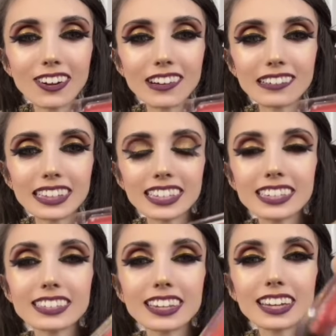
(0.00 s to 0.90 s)

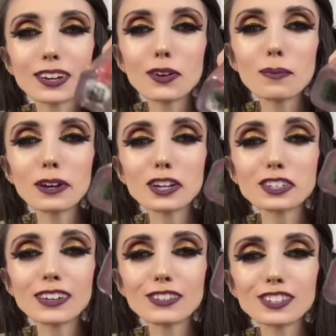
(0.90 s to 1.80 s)
especially over
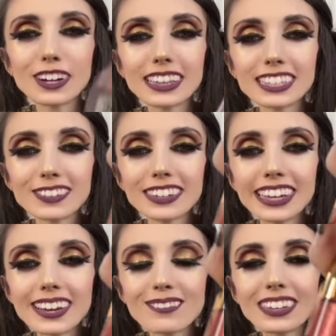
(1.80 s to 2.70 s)
that Jake Doolittle
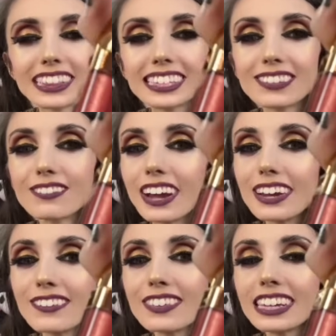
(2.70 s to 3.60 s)
drama that I've covered
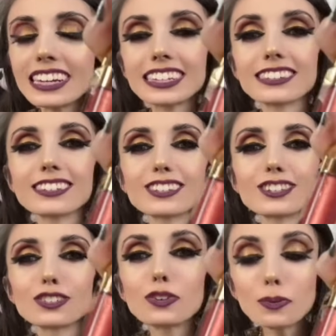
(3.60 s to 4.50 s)
recently, who have
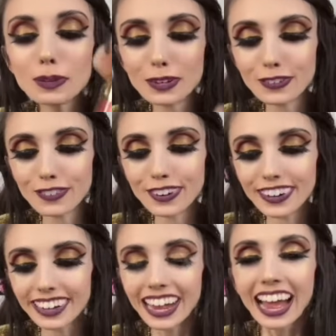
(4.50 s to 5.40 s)
really valid
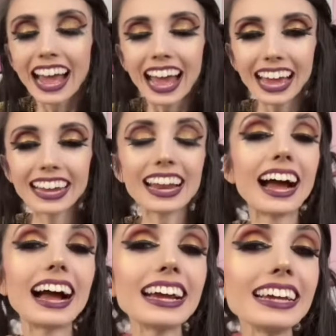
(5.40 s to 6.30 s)
points, but
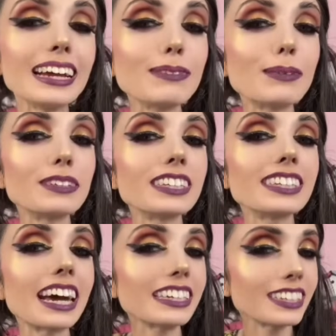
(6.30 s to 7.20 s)
it gets
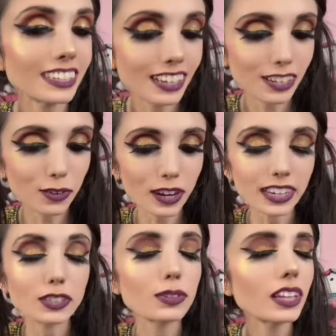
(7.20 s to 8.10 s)
washed away with like
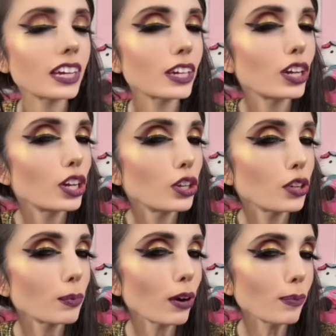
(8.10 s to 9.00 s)
the bully
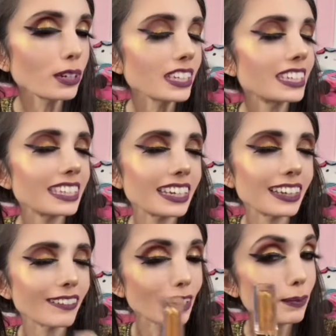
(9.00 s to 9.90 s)
mentality towards that
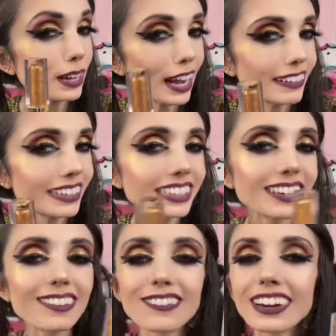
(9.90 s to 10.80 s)
creator
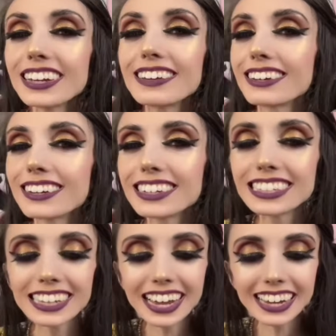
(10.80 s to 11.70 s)
or its
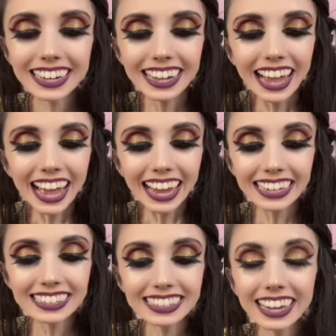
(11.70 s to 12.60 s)
individual in general.
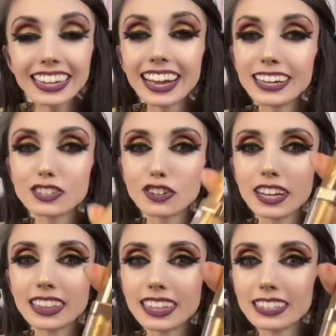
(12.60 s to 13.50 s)
I feel like if
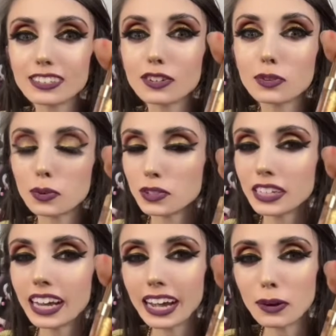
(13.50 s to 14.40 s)
they would have just said,
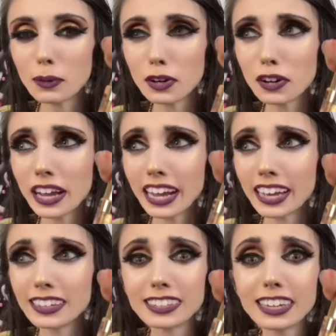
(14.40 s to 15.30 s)
yeah, we're terrible
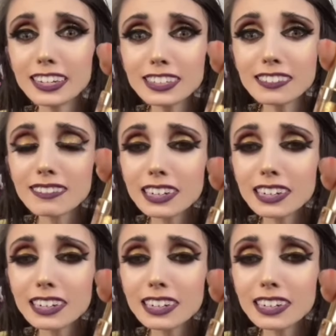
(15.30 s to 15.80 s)
people,